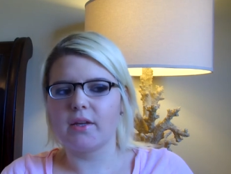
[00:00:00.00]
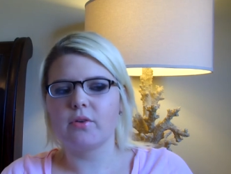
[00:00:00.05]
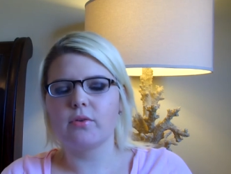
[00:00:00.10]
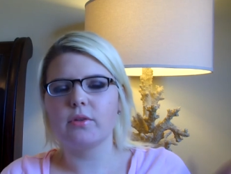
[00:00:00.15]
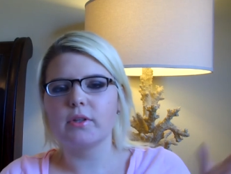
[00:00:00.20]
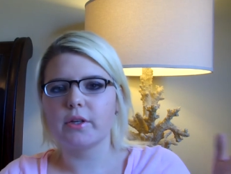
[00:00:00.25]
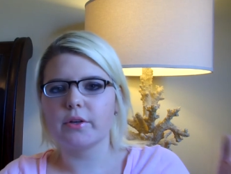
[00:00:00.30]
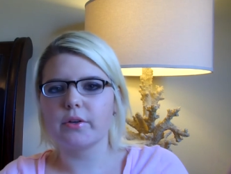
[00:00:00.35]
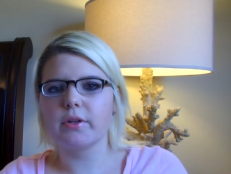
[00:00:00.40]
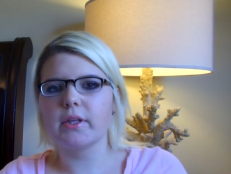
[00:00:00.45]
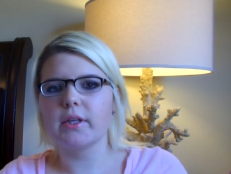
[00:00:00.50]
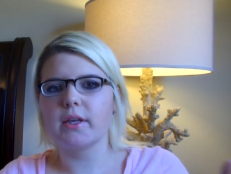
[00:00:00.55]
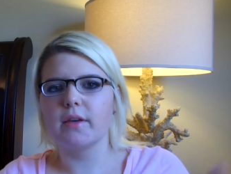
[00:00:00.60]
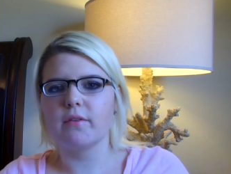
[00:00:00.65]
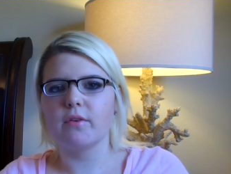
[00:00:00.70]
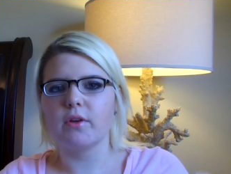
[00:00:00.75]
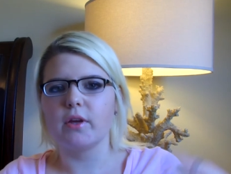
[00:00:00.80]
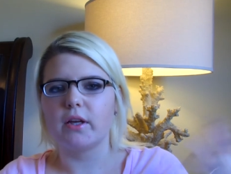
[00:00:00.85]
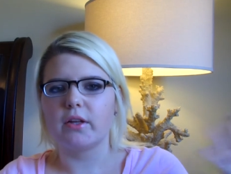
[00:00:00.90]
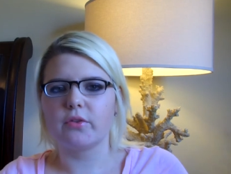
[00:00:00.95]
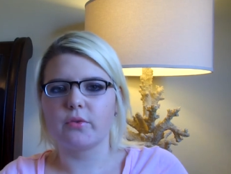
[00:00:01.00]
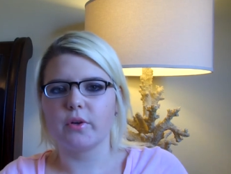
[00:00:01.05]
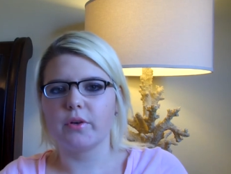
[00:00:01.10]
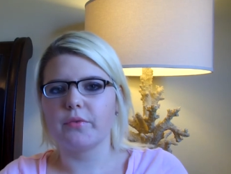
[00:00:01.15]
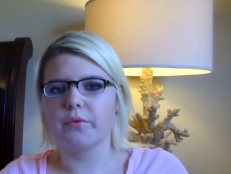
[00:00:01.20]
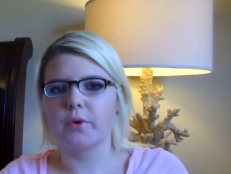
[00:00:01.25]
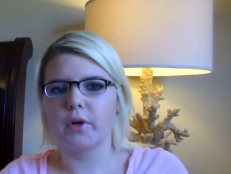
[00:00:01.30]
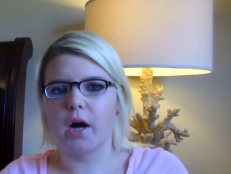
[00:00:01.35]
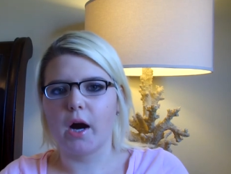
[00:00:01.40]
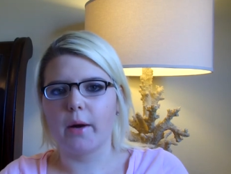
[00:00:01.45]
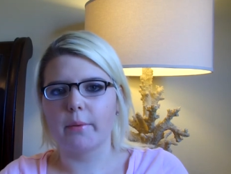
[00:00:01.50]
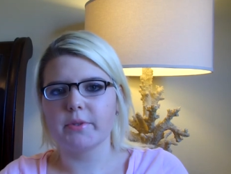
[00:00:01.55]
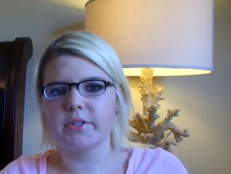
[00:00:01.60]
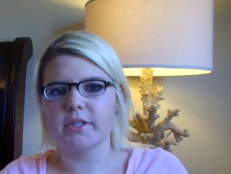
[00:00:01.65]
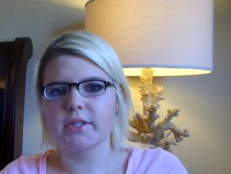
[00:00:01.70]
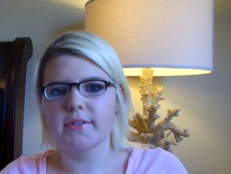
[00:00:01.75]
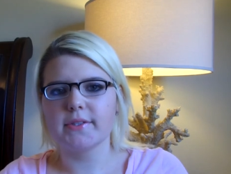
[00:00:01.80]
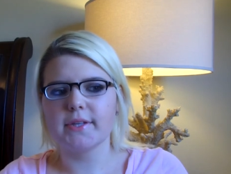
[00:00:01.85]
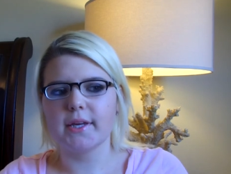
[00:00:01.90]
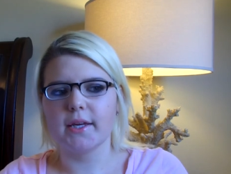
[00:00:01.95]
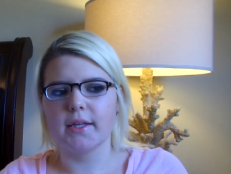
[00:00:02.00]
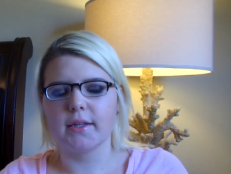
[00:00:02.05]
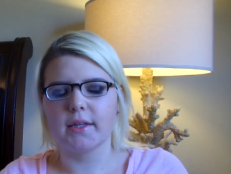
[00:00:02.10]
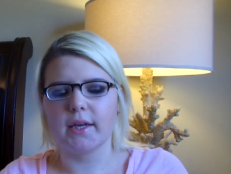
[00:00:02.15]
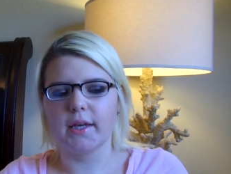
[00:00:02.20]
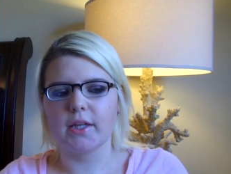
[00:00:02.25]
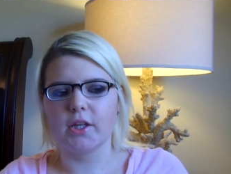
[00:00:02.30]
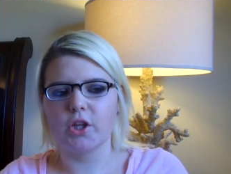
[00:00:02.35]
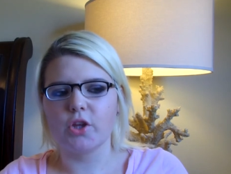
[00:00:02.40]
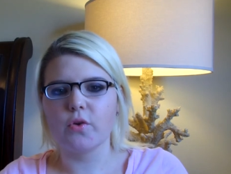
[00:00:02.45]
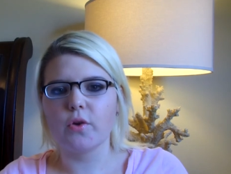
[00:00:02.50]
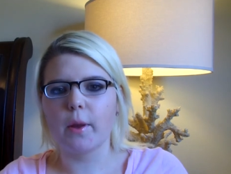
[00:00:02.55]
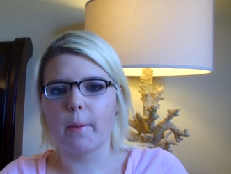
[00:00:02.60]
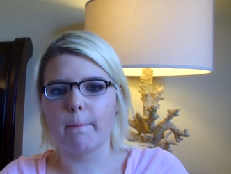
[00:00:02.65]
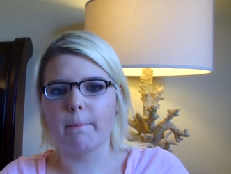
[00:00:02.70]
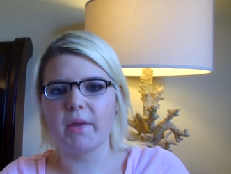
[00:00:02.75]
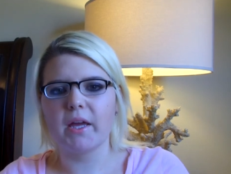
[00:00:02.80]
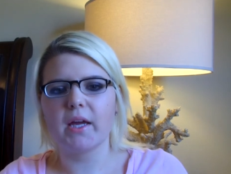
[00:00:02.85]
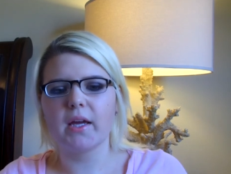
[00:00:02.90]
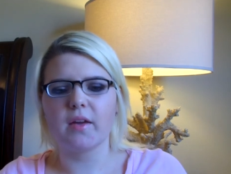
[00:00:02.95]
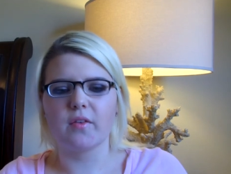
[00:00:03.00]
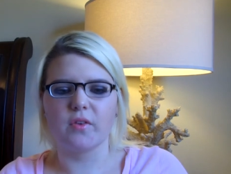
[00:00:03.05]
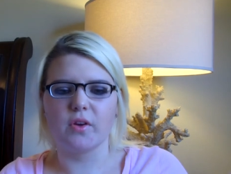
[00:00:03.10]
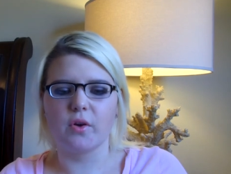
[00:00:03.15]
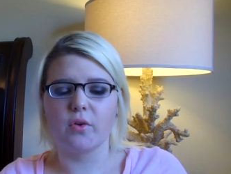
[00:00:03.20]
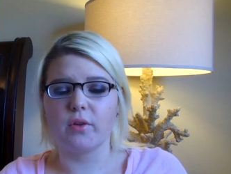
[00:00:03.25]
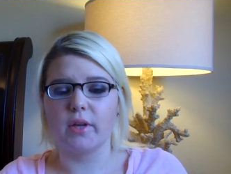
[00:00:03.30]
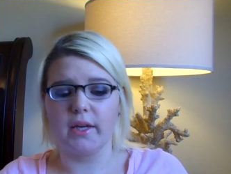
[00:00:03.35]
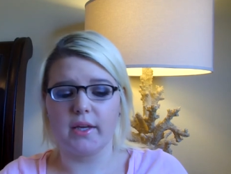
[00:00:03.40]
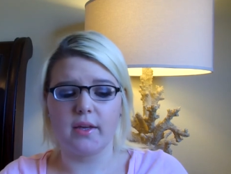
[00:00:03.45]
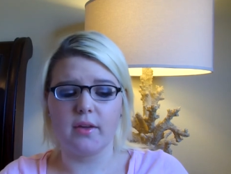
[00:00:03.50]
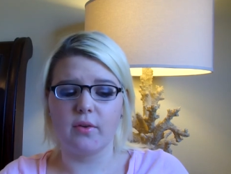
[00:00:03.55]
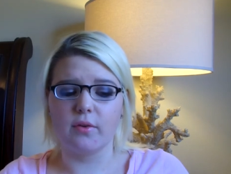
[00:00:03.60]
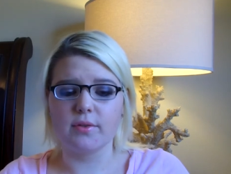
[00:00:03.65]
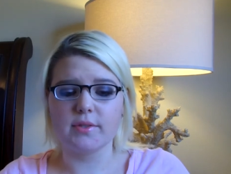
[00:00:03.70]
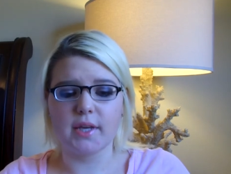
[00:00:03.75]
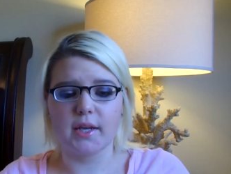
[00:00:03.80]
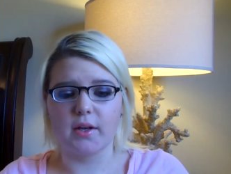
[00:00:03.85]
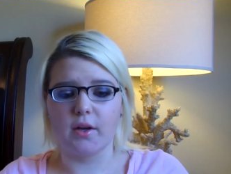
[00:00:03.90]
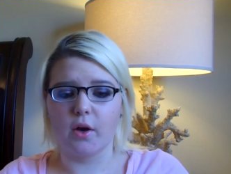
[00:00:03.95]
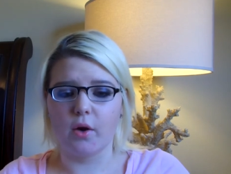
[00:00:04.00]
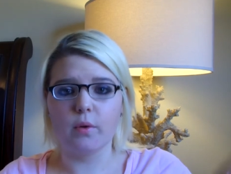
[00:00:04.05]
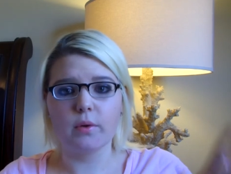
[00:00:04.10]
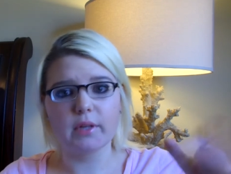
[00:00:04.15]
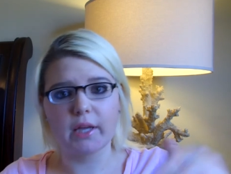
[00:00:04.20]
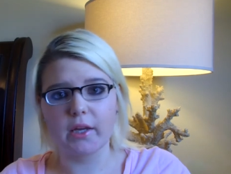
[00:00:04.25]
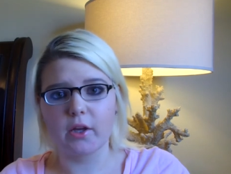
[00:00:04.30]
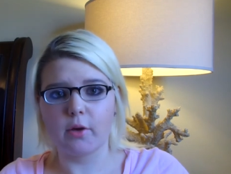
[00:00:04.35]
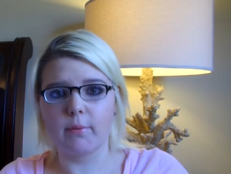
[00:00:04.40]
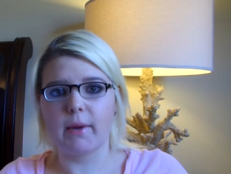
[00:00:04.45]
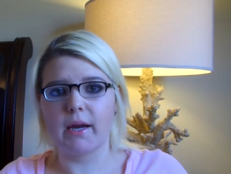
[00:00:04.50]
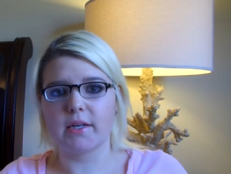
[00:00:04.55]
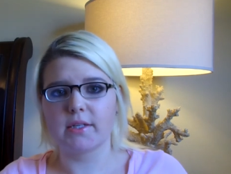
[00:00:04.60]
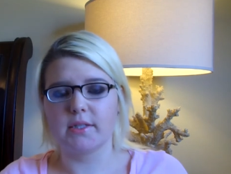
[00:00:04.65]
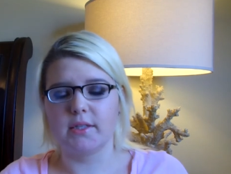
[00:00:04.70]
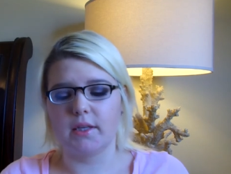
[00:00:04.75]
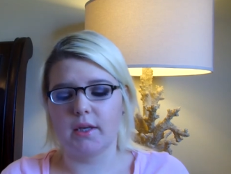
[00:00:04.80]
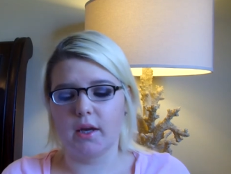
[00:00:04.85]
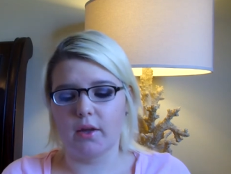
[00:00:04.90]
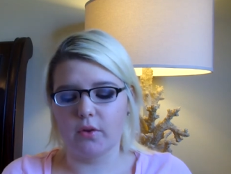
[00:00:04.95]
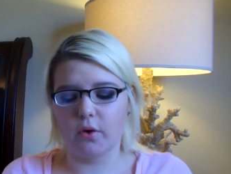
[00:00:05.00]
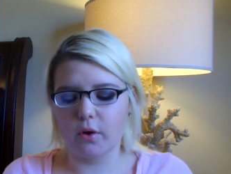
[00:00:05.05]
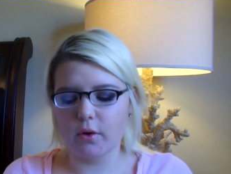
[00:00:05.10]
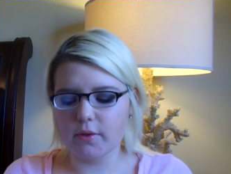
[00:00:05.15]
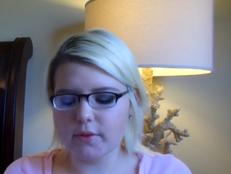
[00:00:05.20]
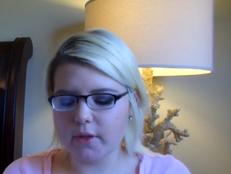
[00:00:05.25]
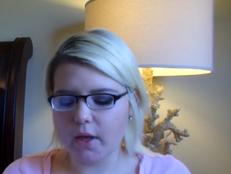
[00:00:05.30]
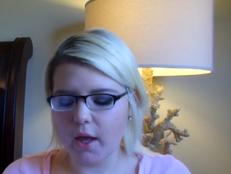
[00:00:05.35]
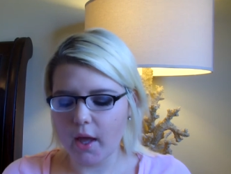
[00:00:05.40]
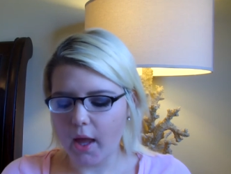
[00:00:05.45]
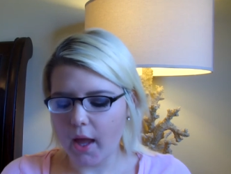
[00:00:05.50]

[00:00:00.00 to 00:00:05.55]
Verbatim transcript: It'll literally give you like three to four options and like you can pick. If you don't like it, you say no and like go back to the others.